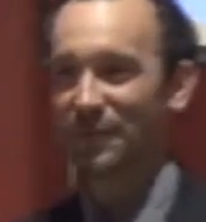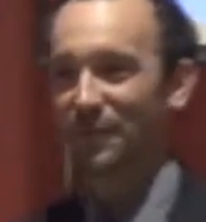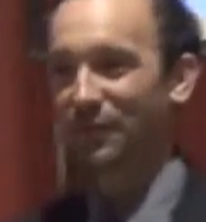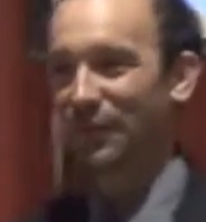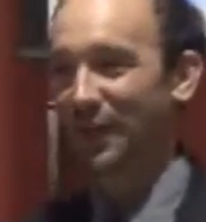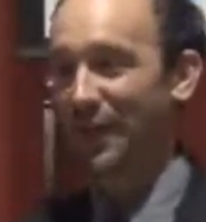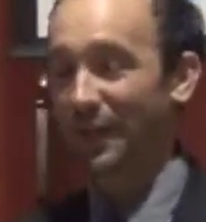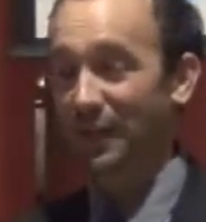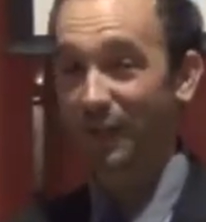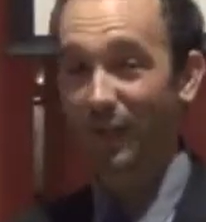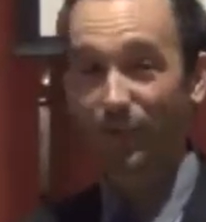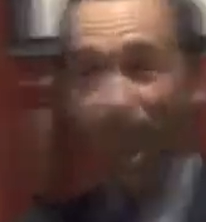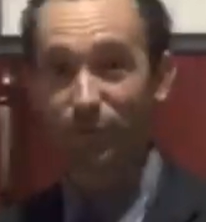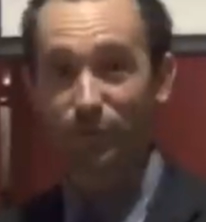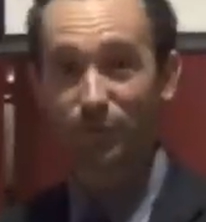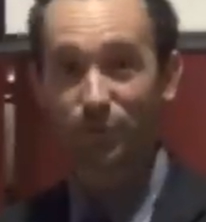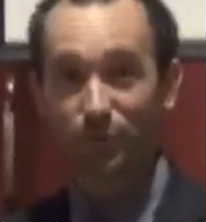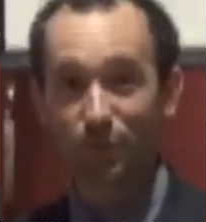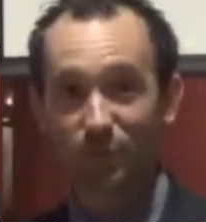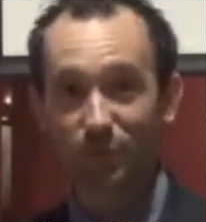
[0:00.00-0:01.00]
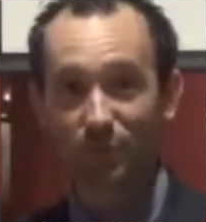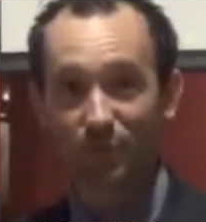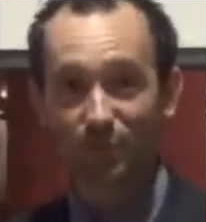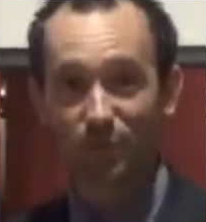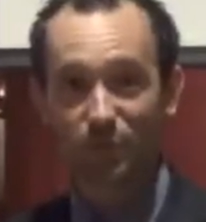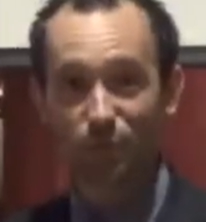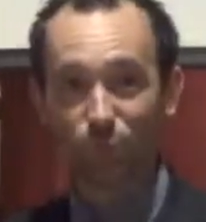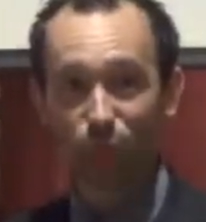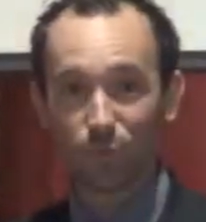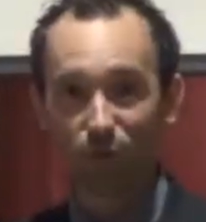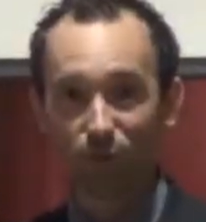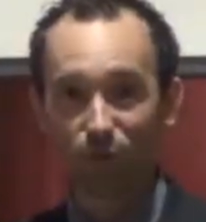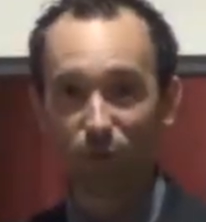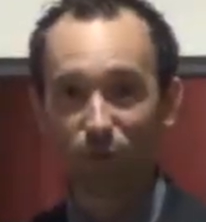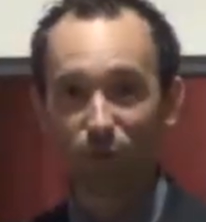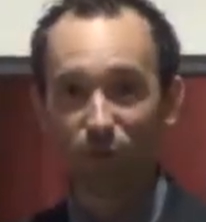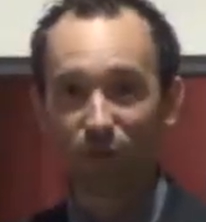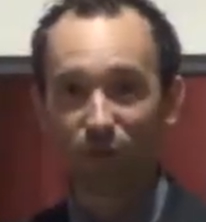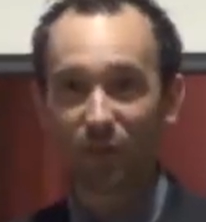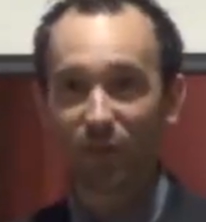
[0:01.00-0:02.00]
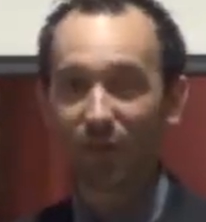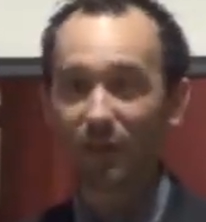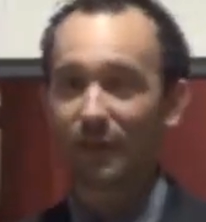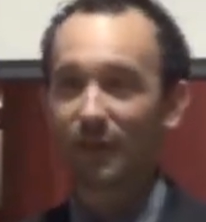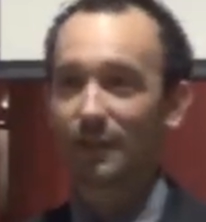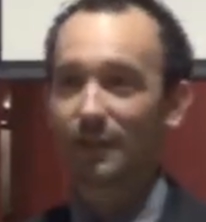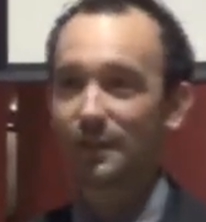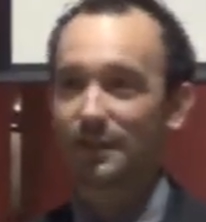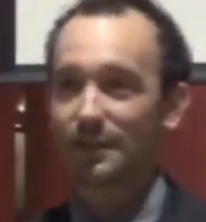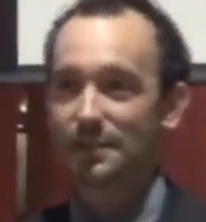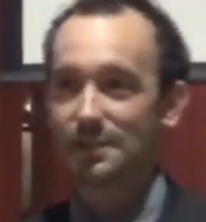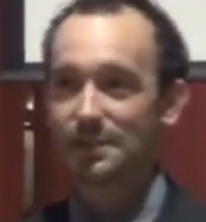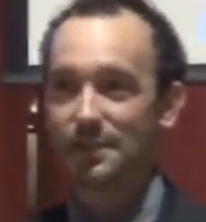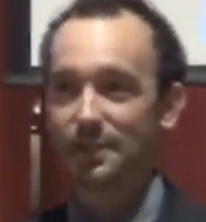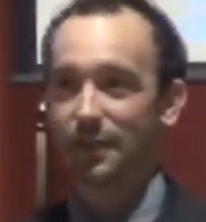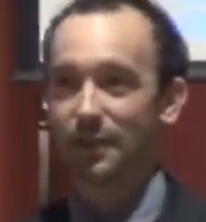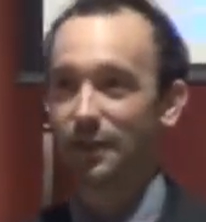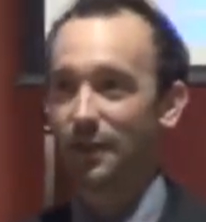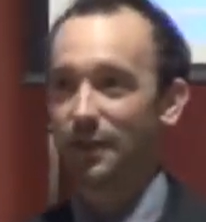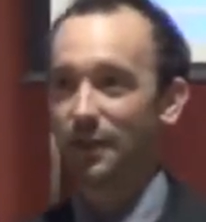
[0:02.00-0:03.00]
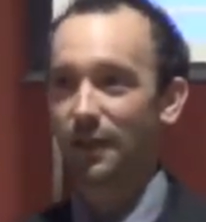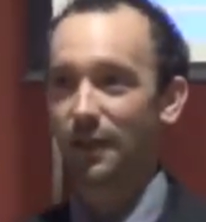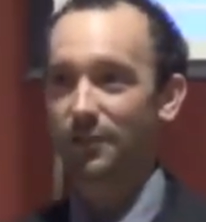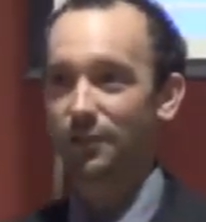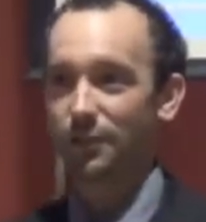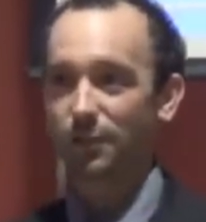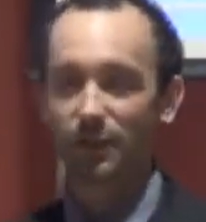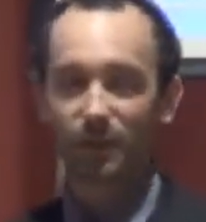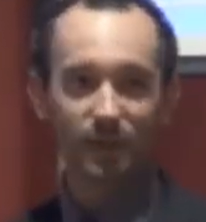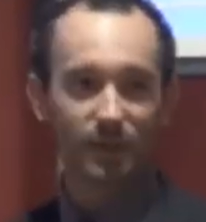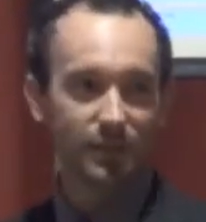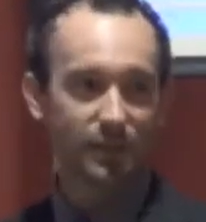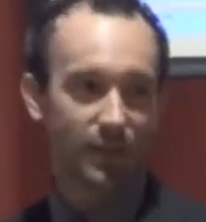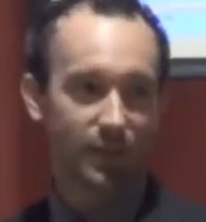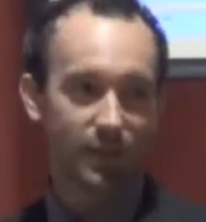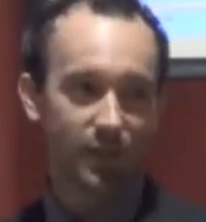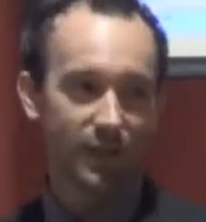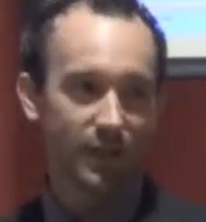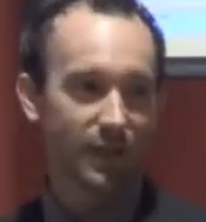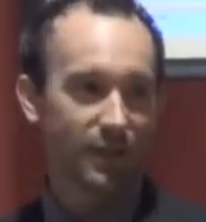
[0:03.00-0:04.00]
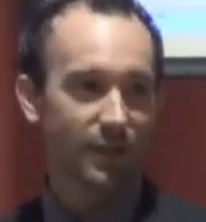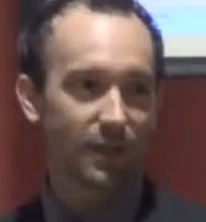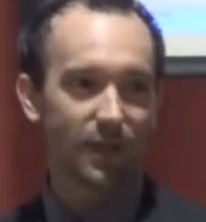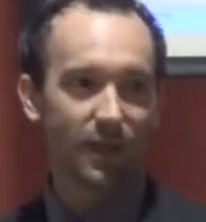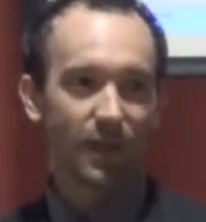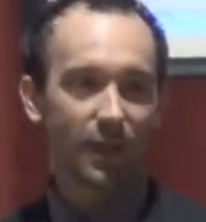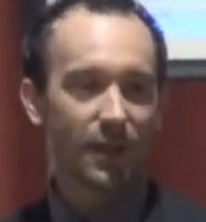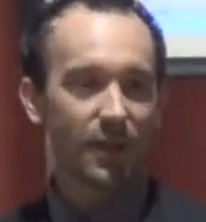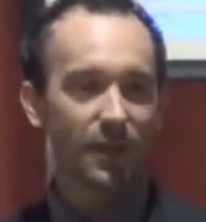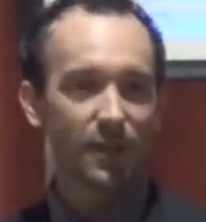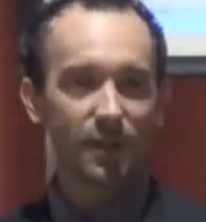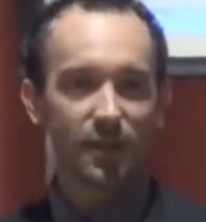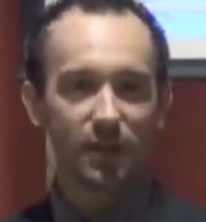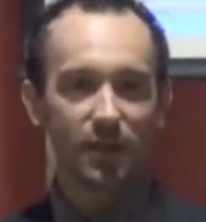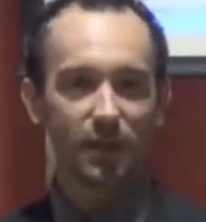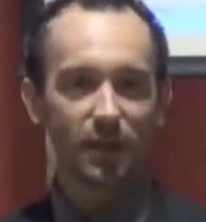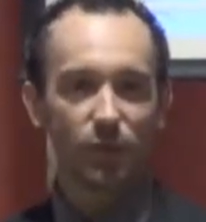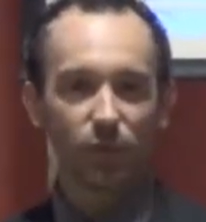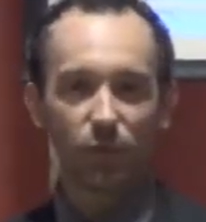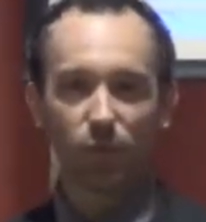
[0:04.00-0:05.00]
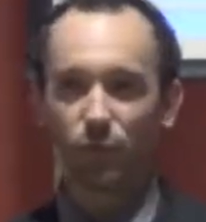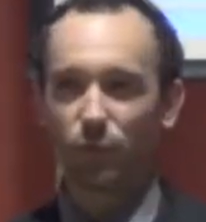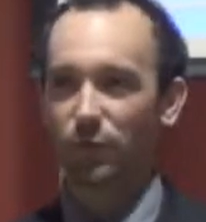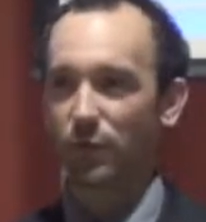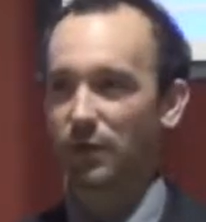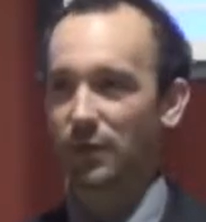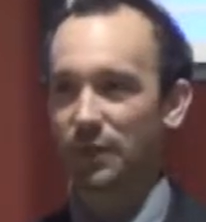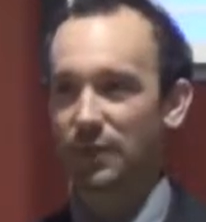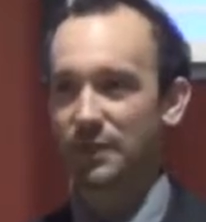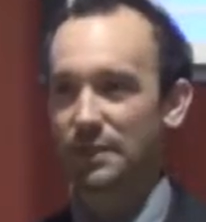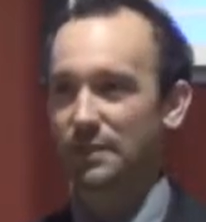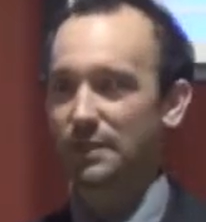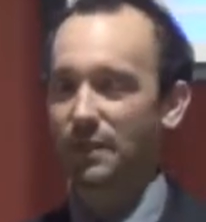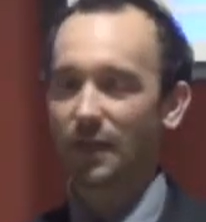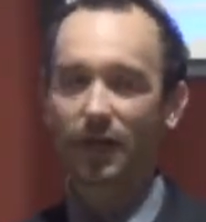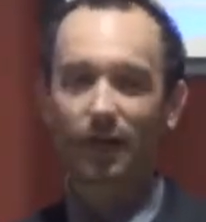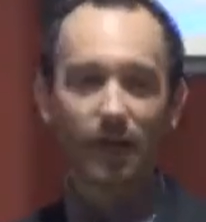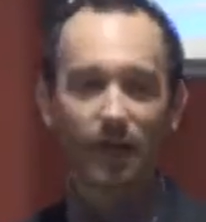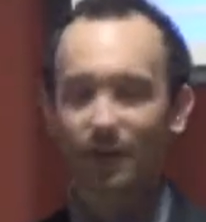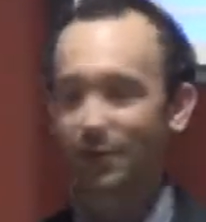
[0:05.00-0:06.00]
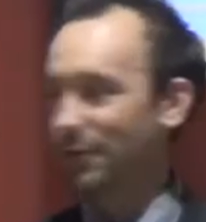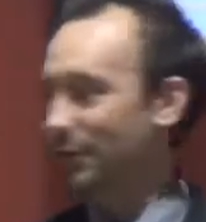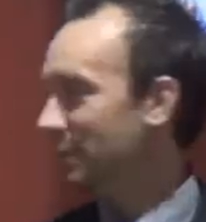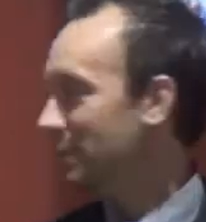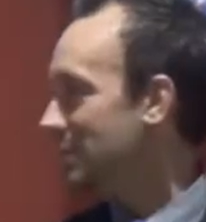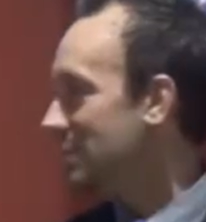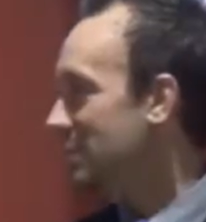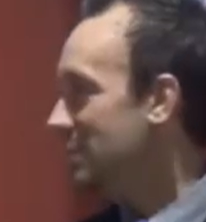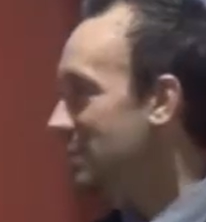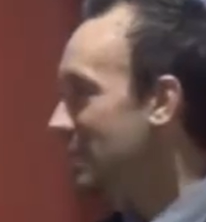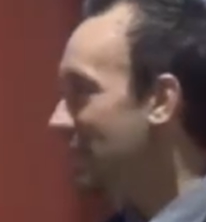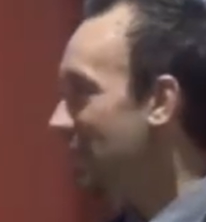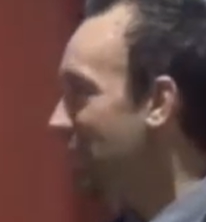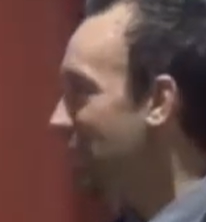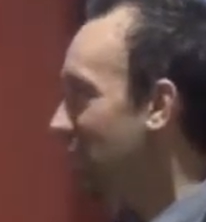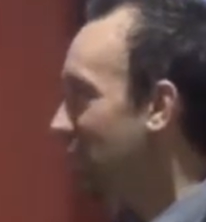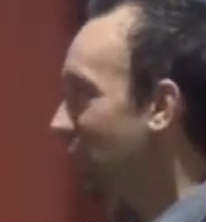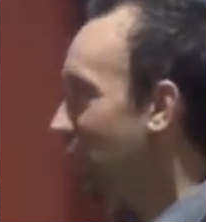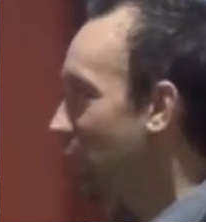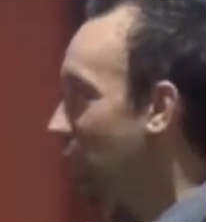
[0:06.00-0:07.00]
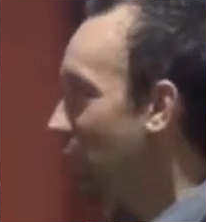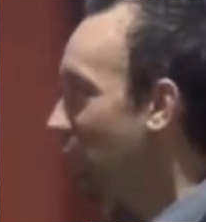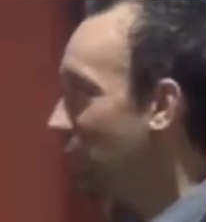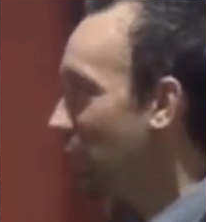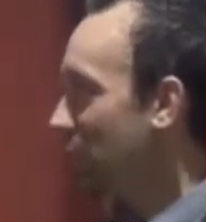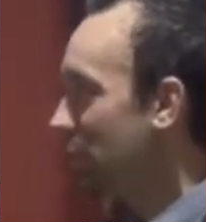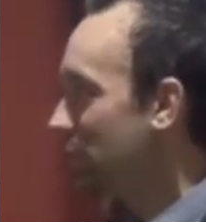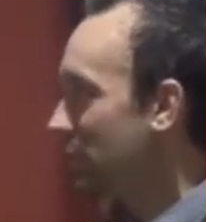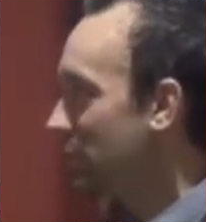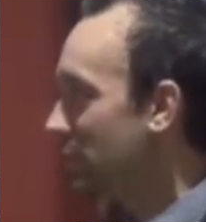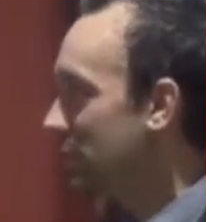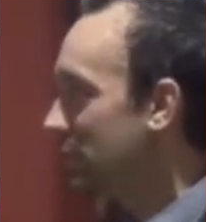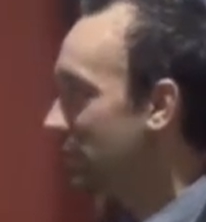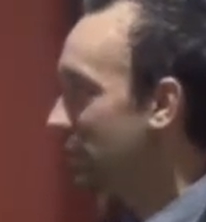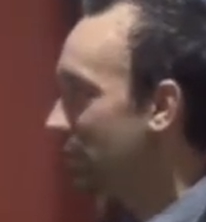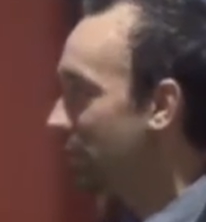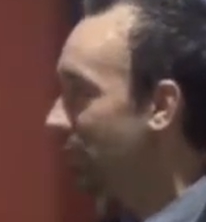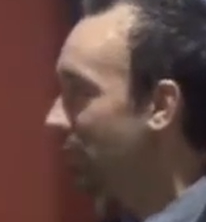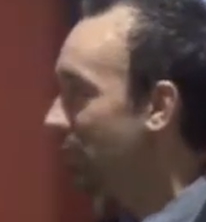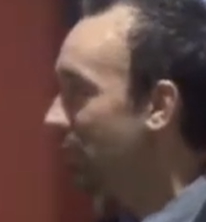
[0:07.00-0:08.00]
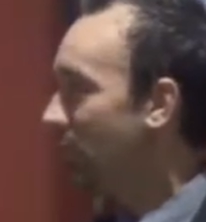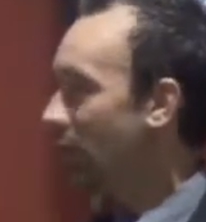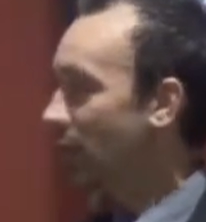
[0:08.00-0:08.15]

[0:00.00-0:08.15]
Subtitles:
to have had an opportunity to work with Lisa and Julita and the really tireless staff here at the Polish Museum.